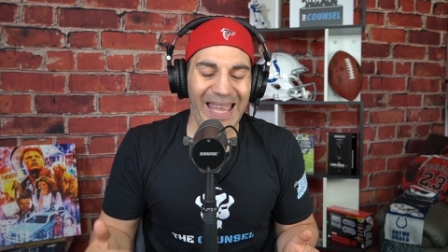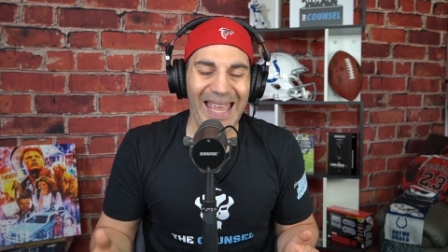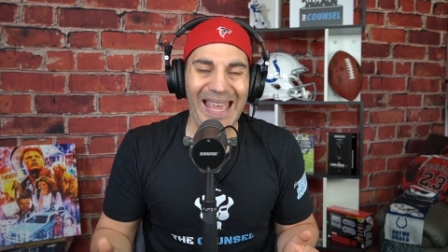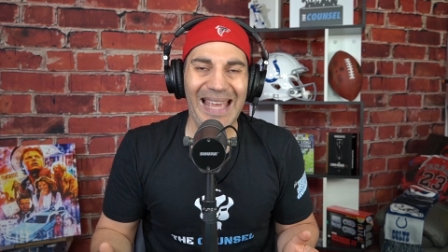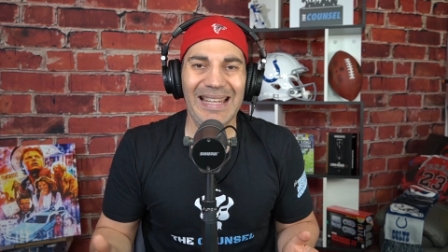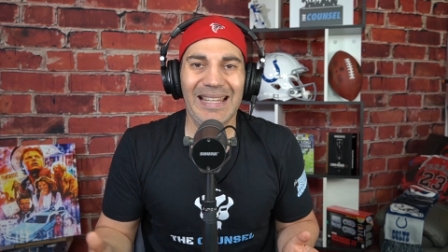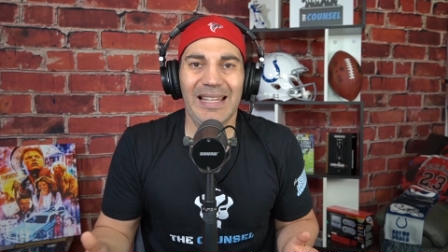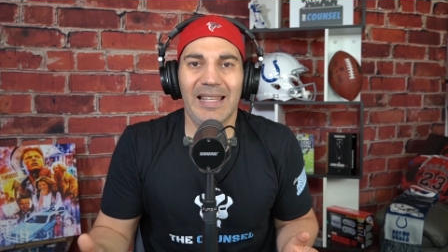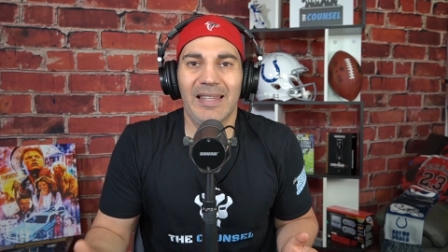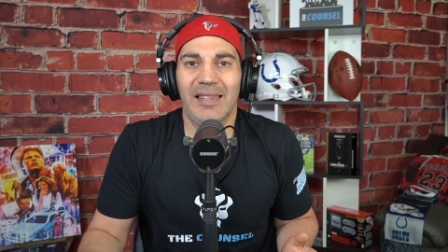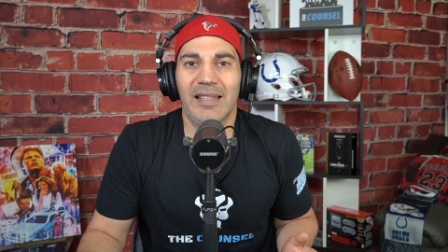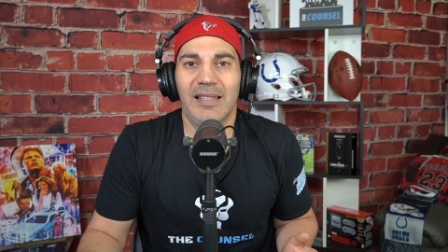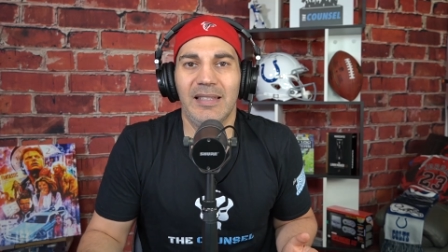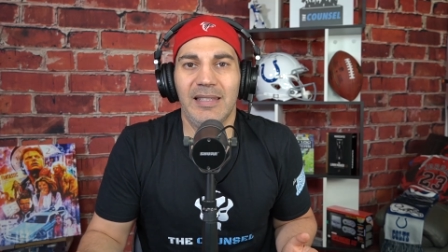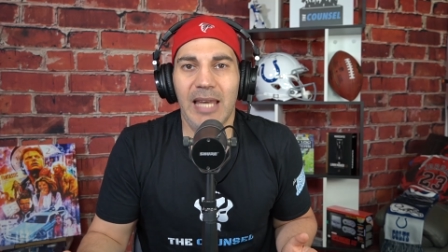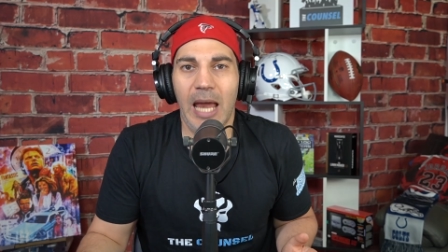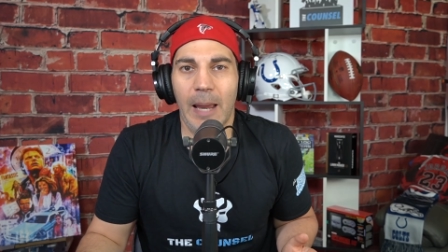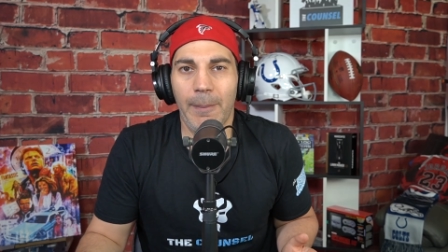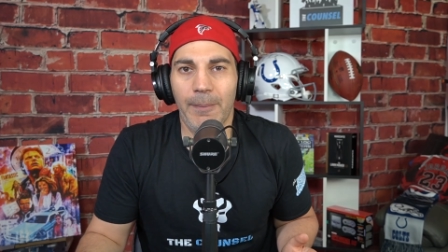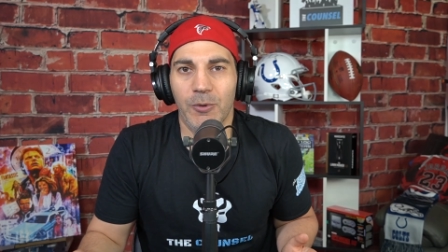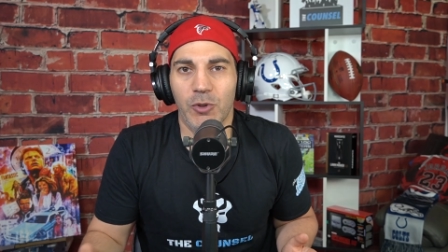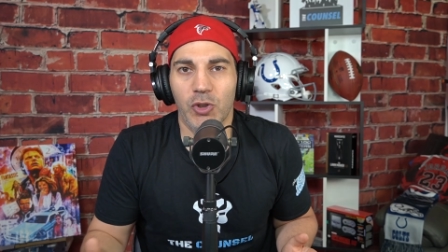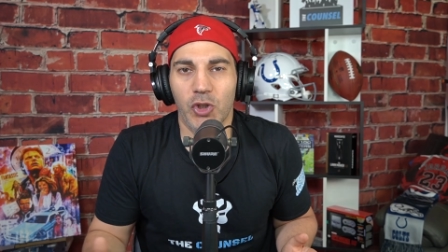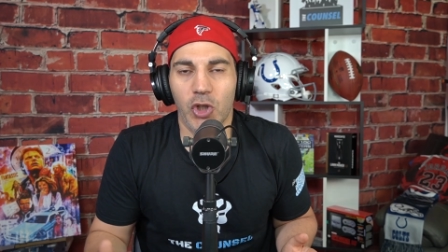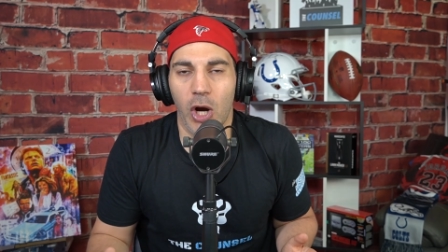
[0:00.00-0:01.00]
And the
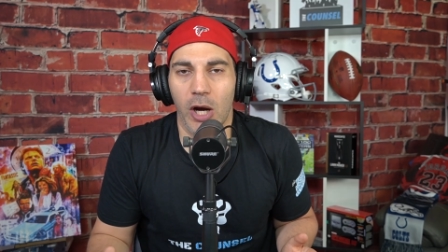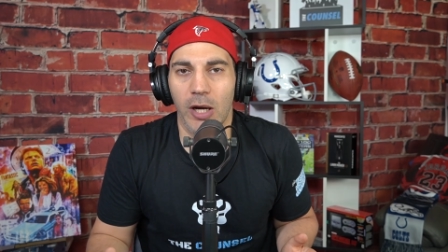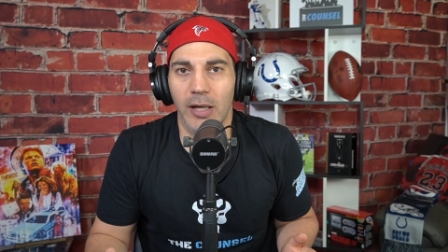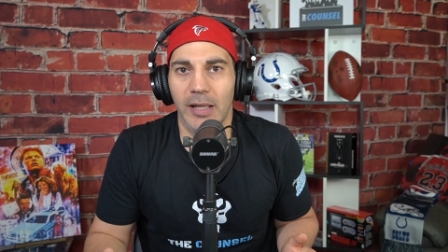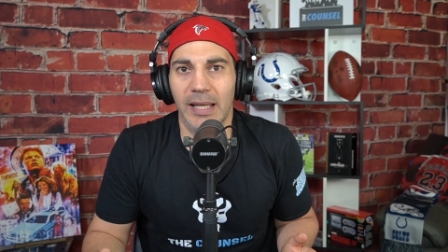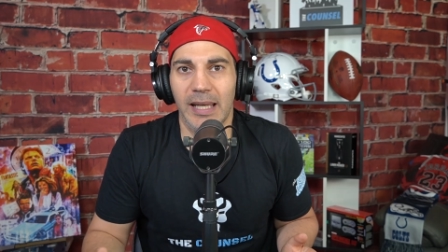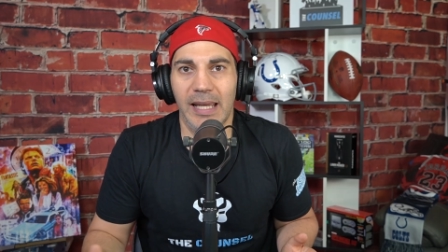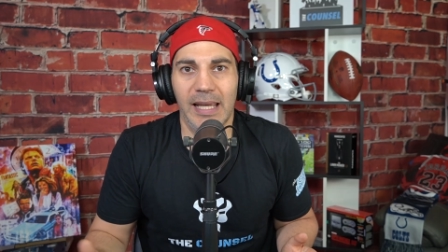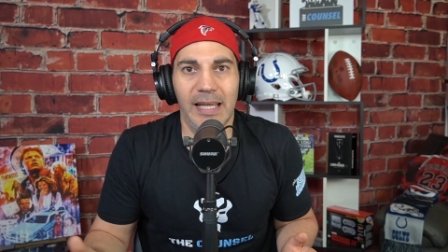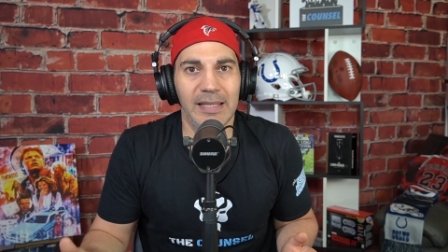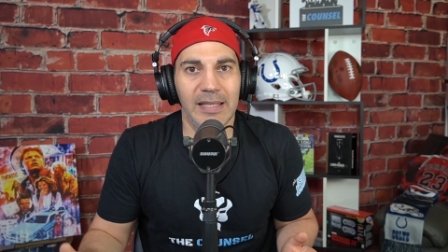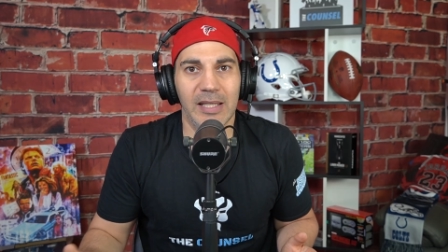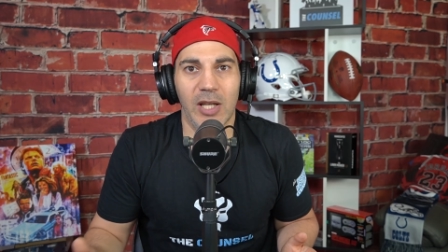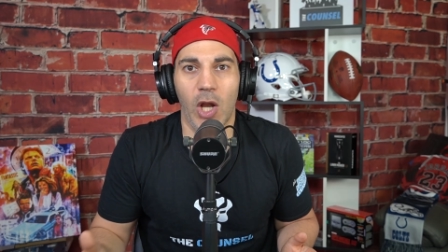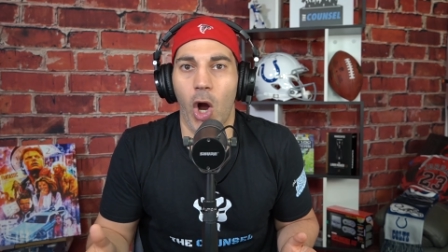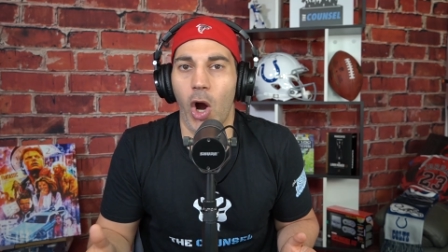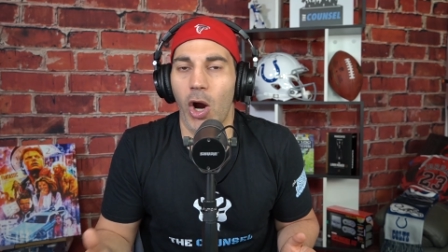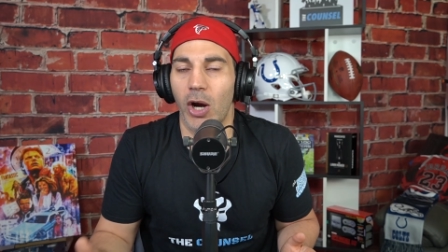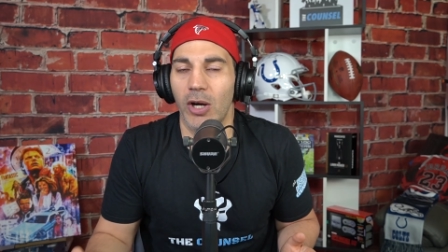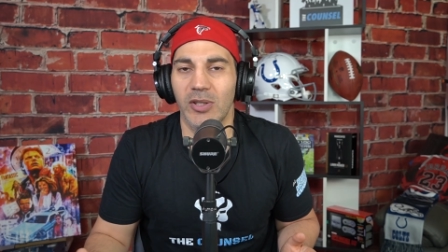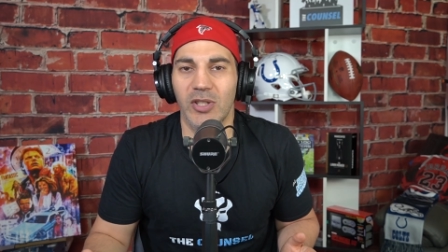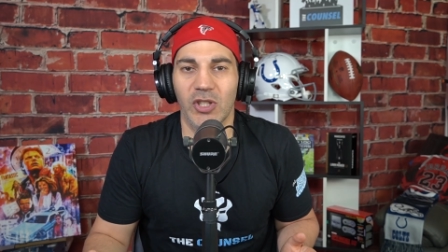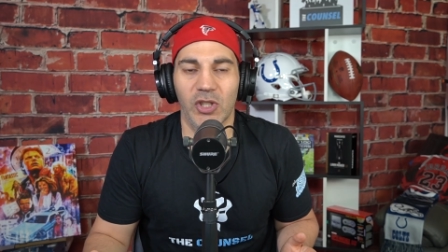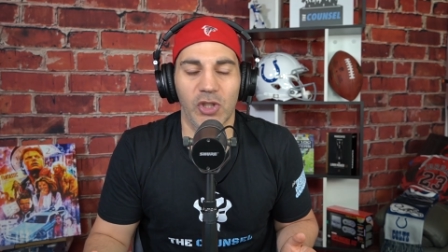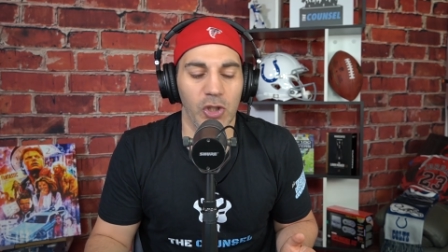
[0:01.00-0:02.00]
depth chart isn't
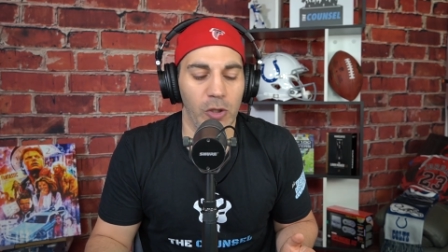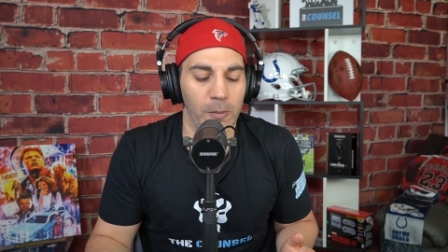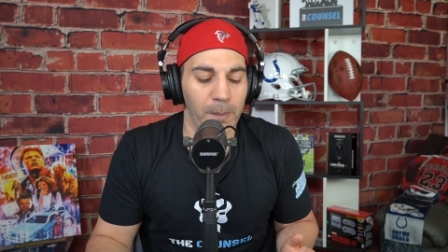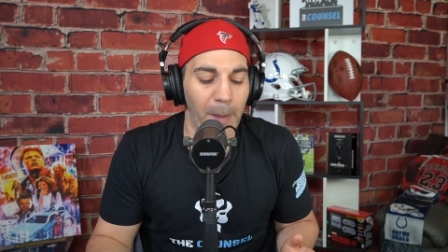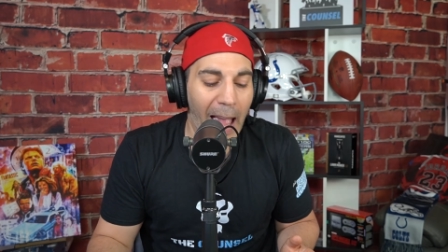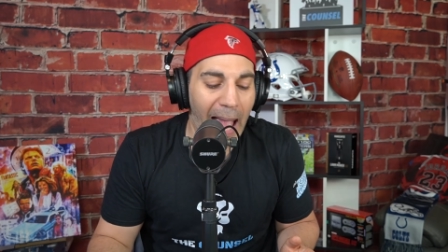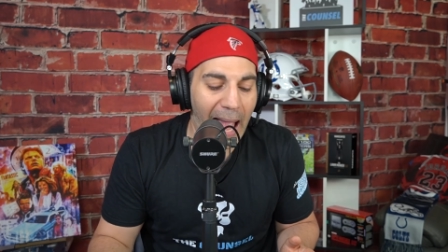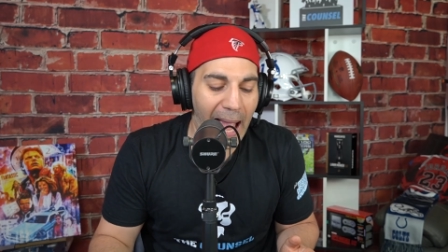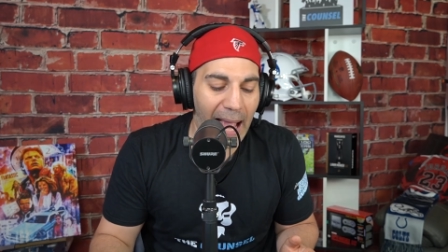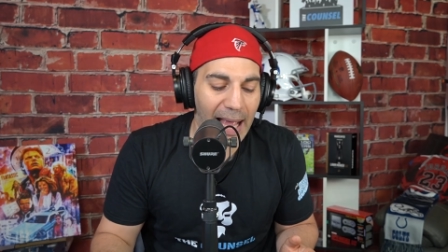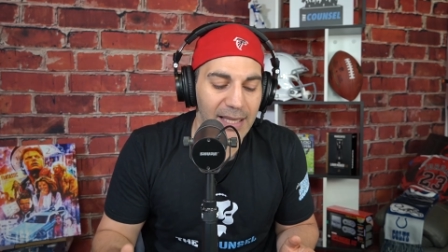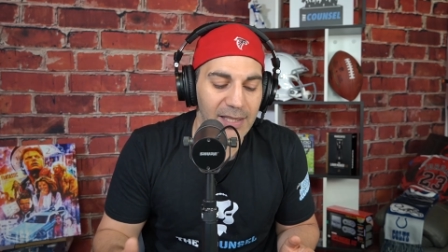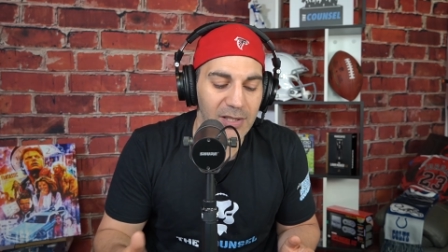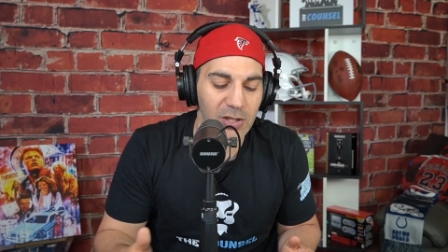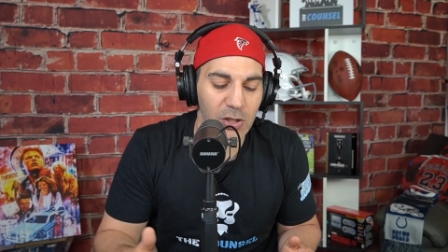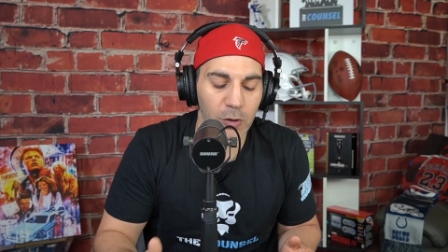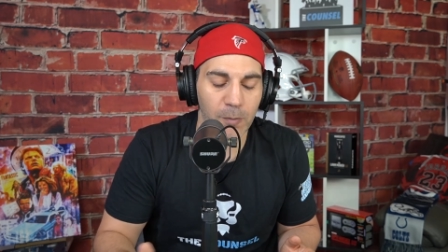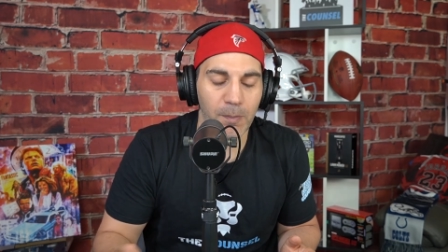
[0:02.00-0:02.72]
hard to surpass.